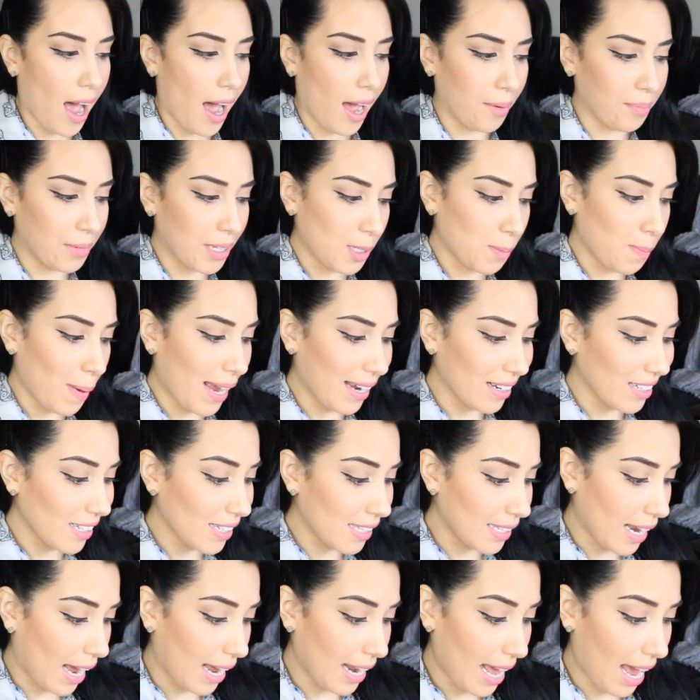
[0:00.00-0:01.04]
Um, this bag
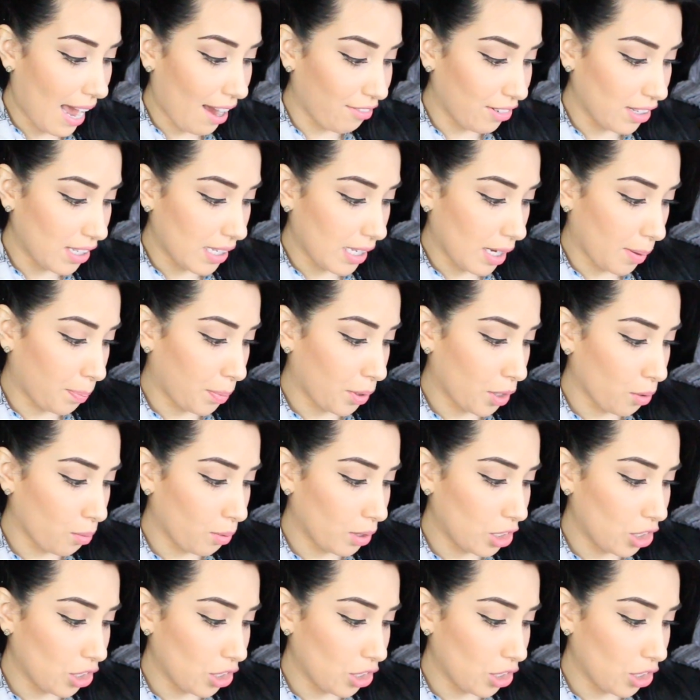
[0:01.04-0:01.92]
does not have a zipper,